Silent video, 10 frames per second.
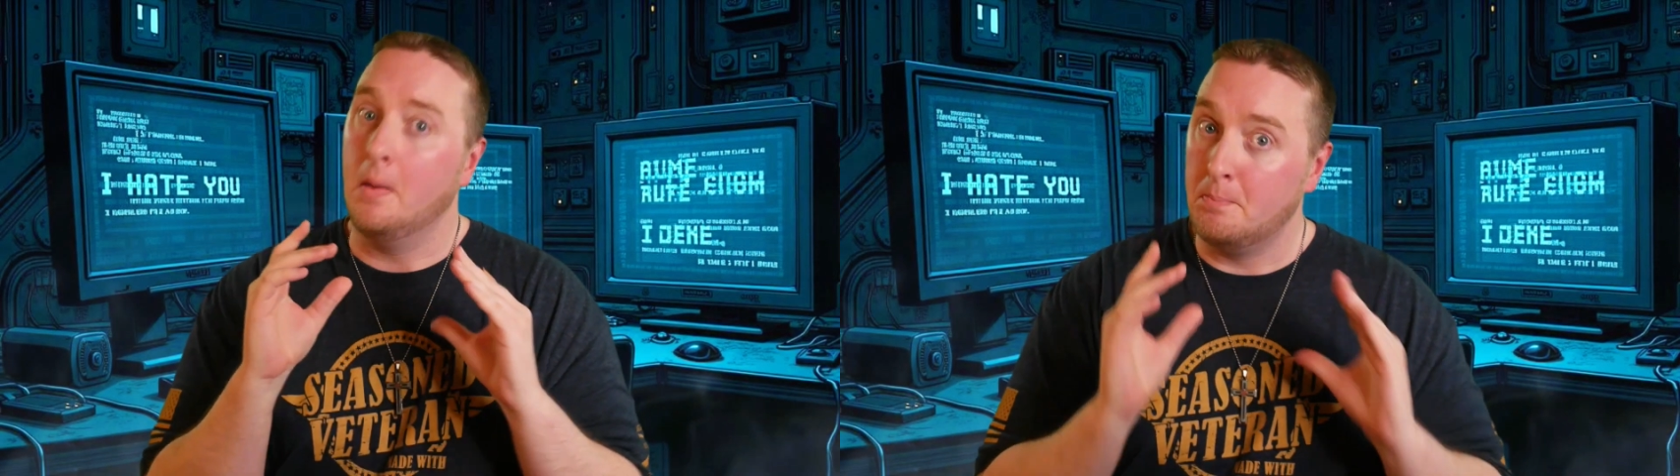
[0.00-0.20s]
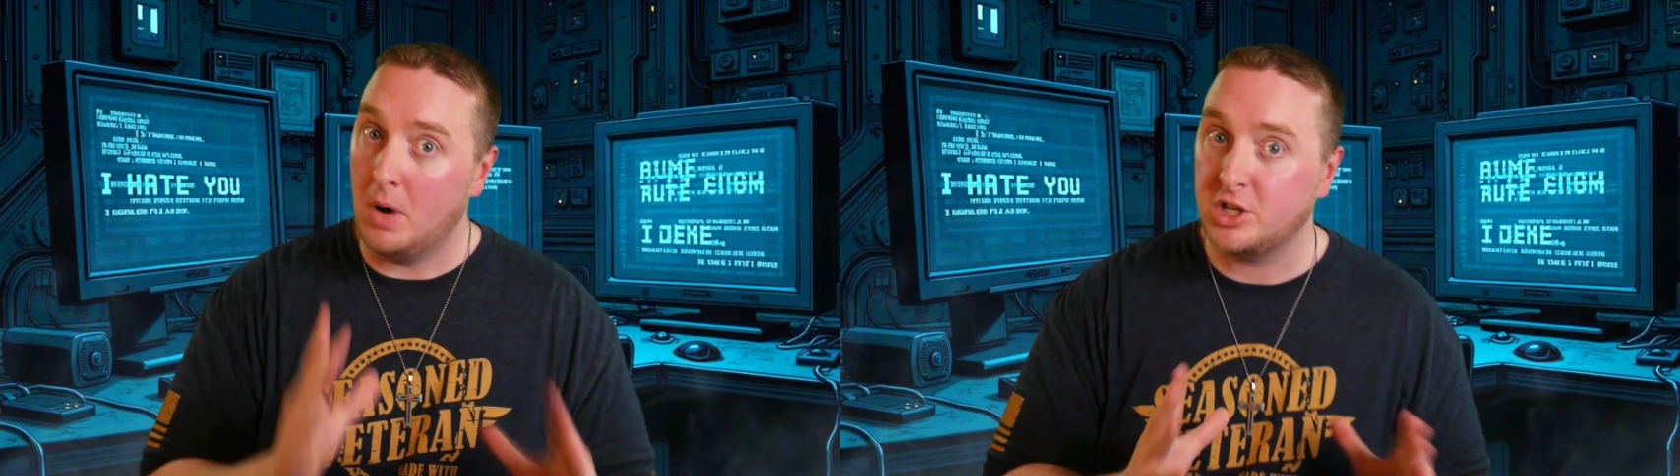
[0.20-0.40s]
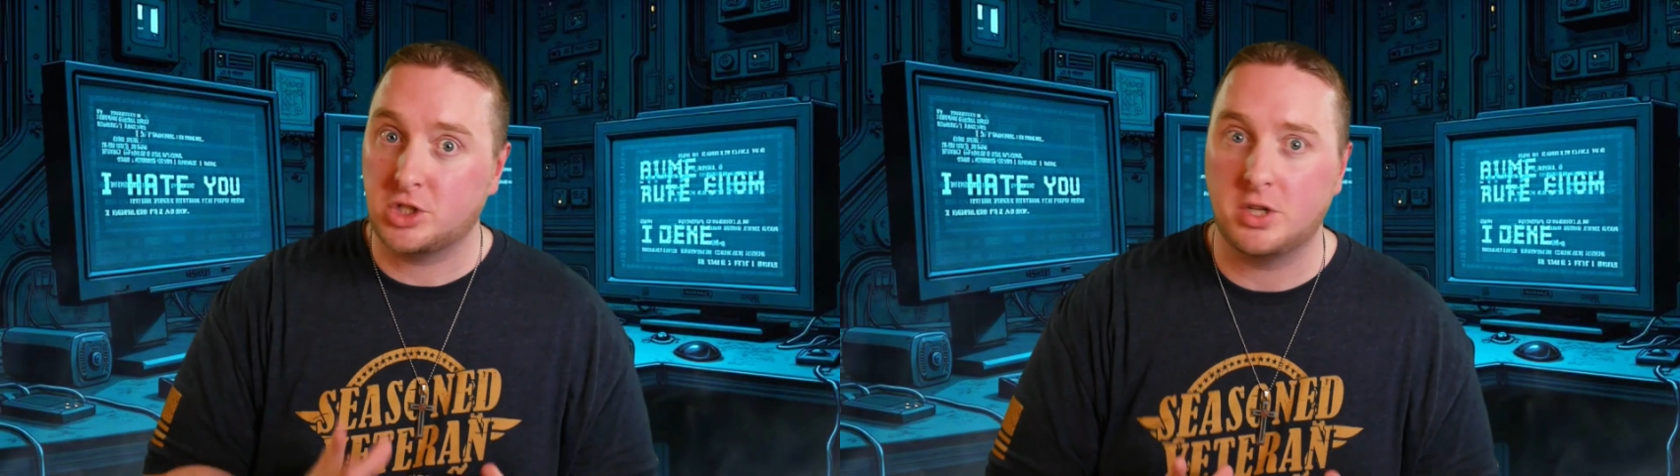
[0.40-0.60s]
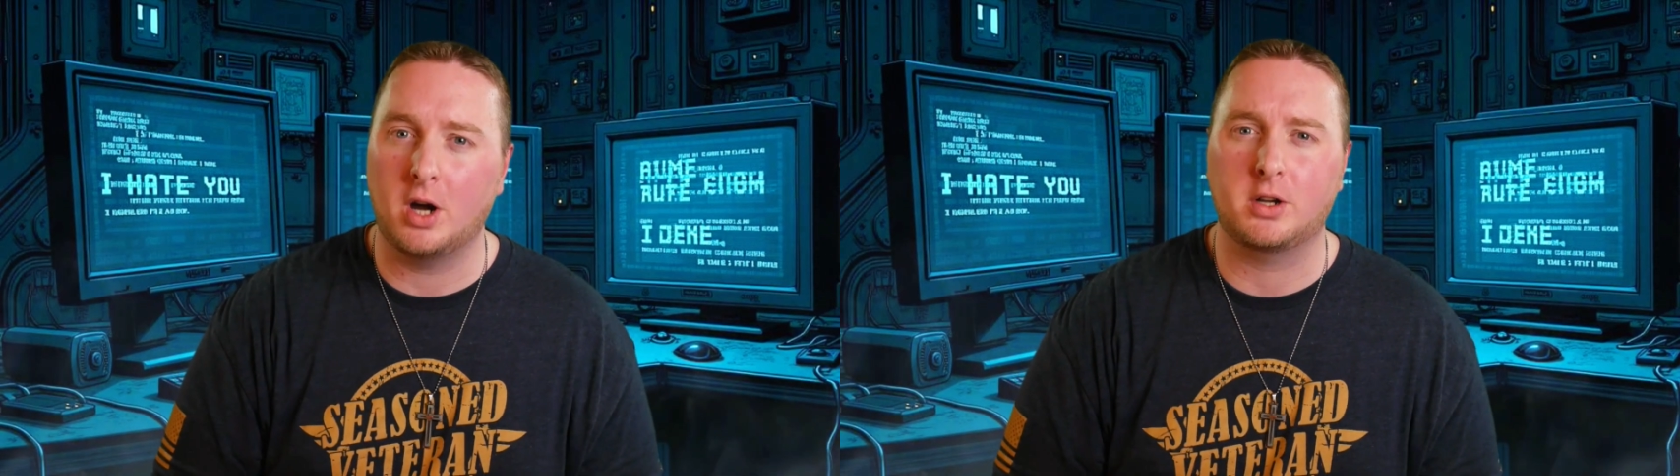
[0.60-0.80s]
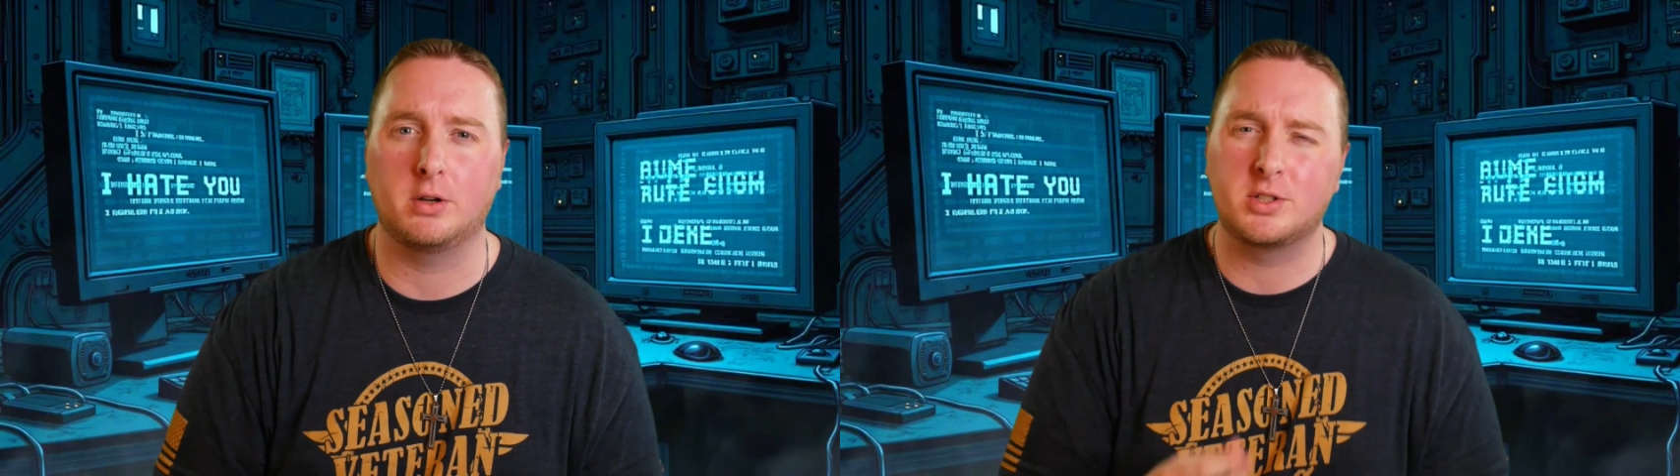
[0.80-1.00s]
much
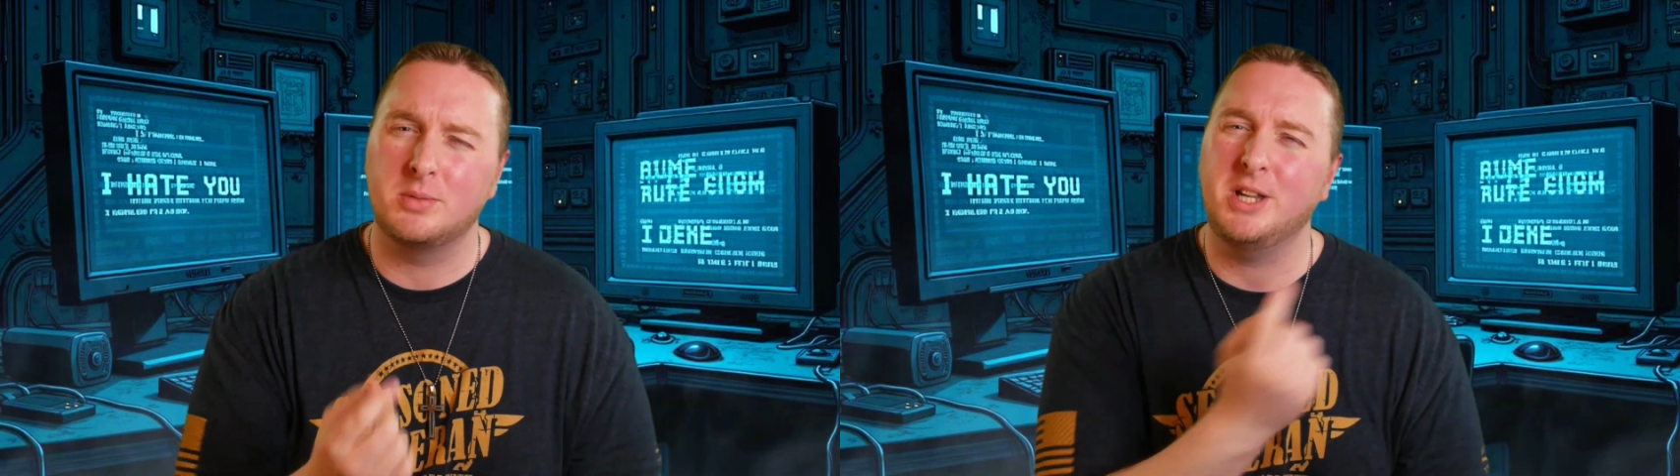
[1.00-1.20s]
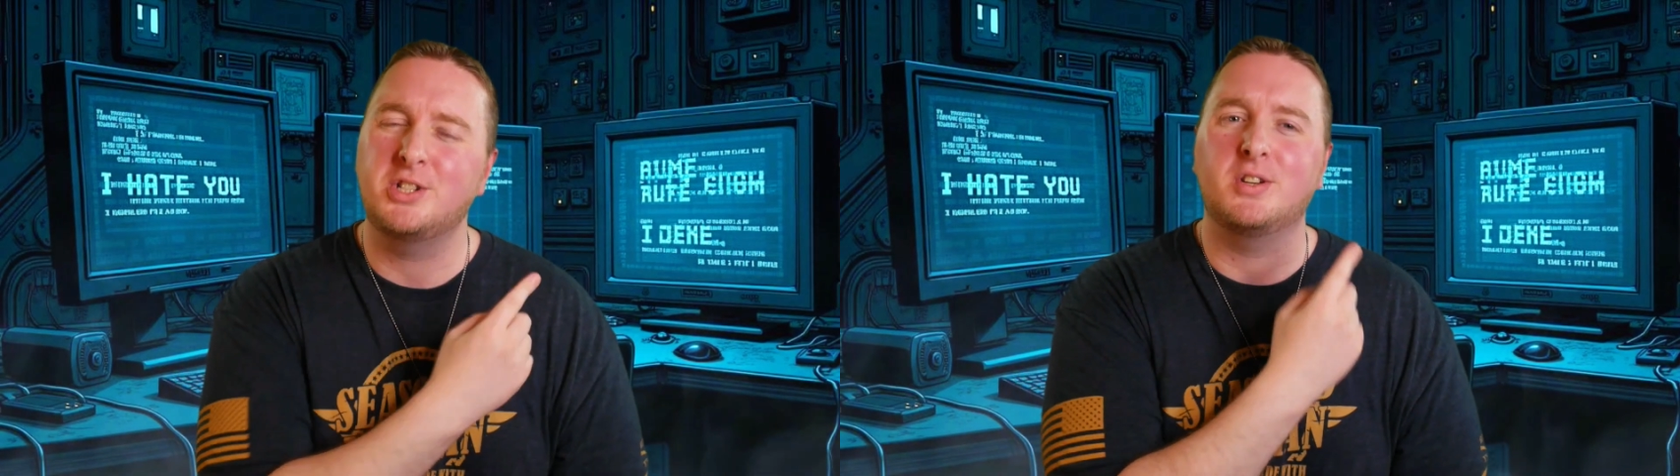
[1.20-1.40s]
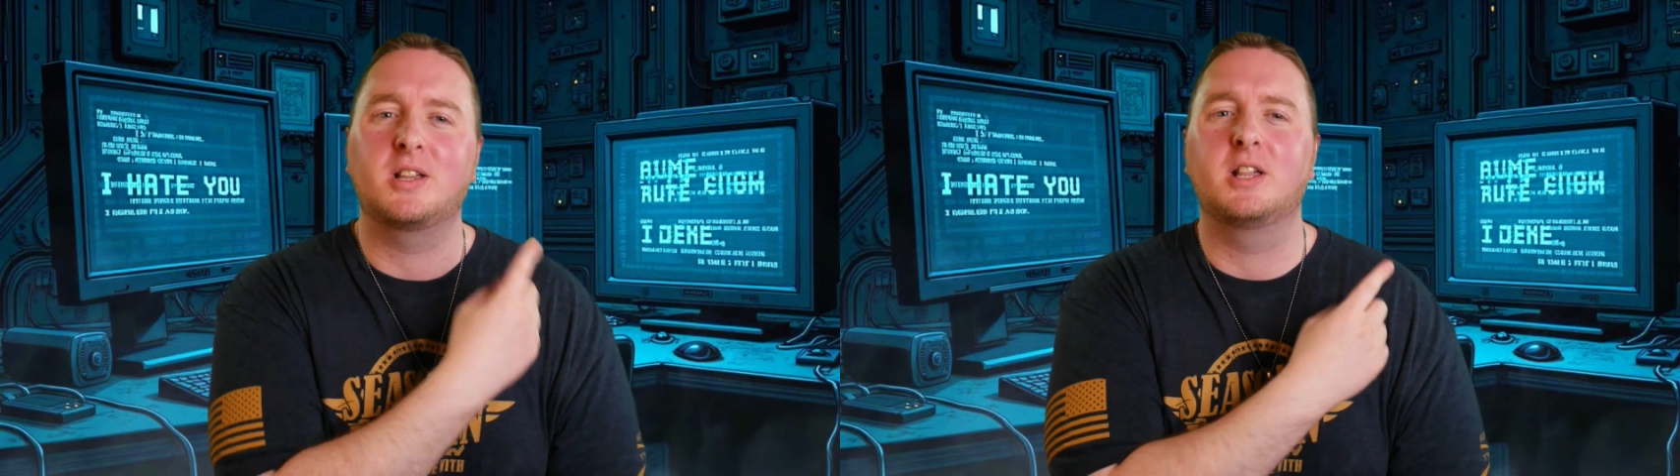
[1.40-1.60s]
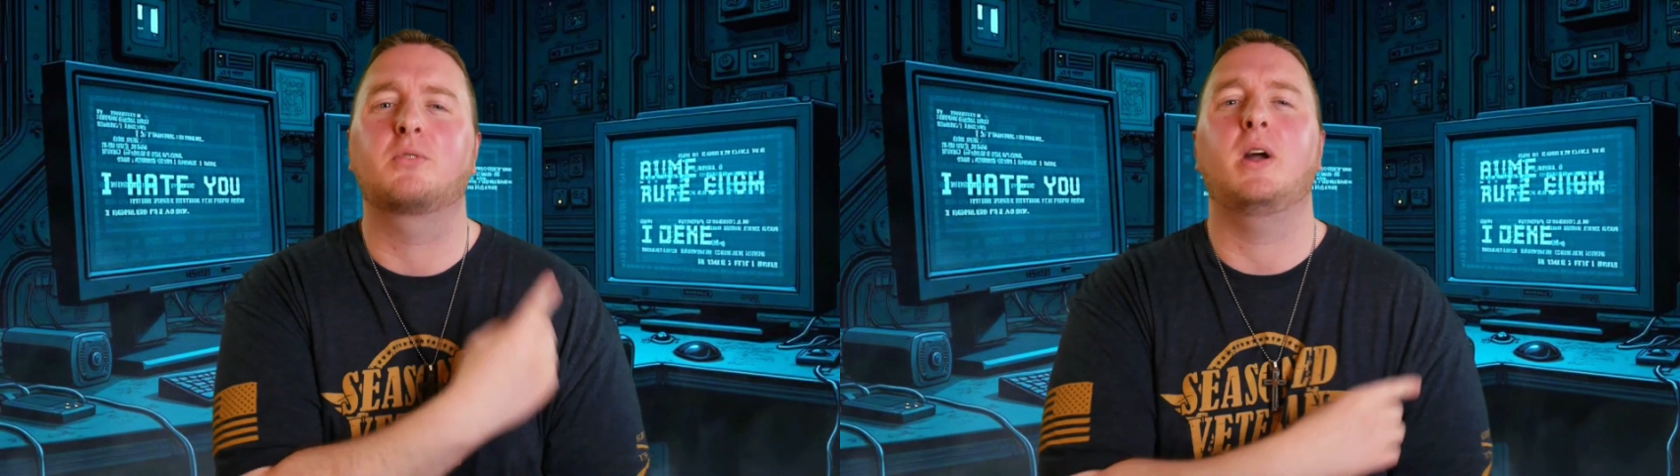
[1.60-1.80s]
darker. So make sure to click